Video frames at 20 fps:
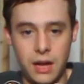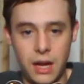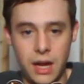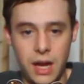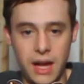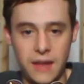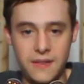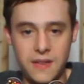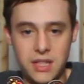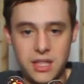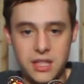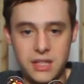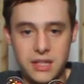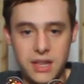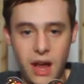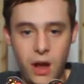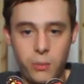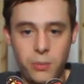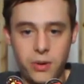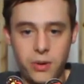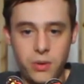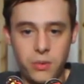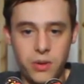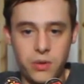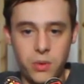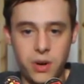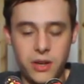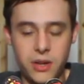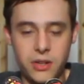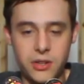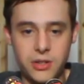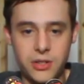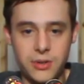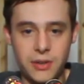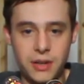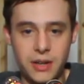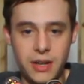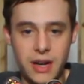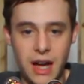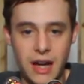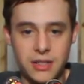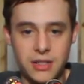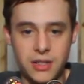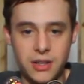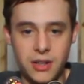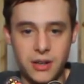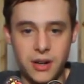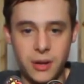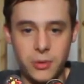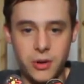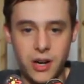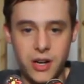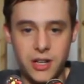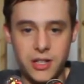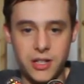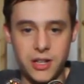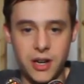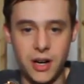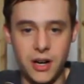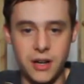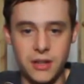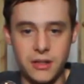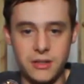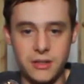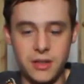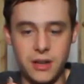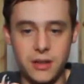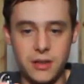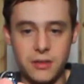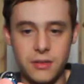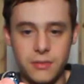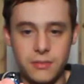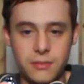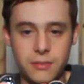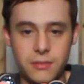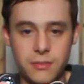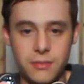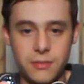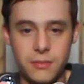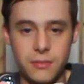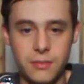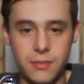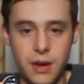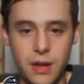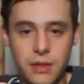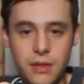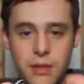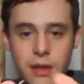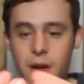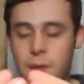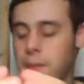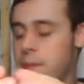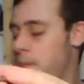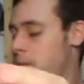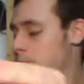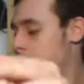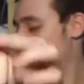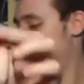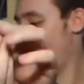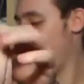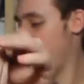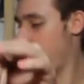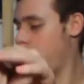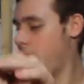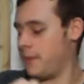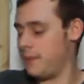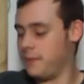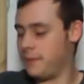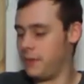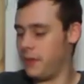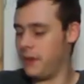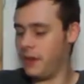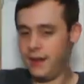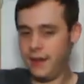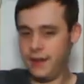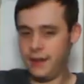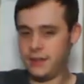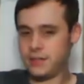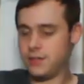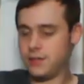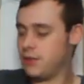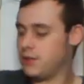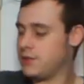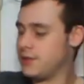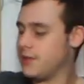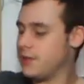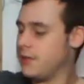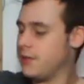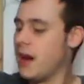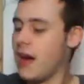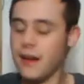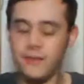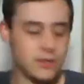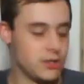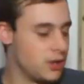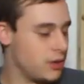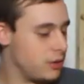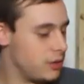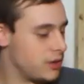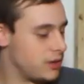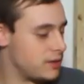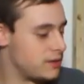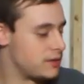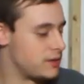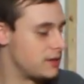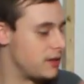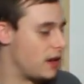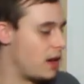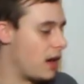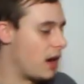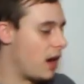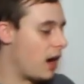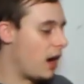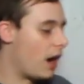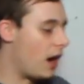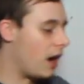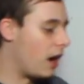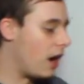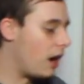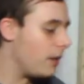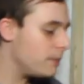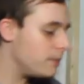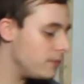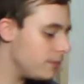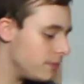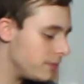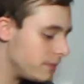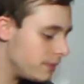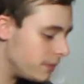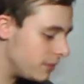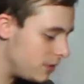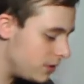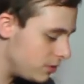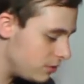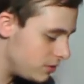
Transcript: and they just help you with what you're doing on certain upgradation cards. So right there. All right. So those are the grav tokens. You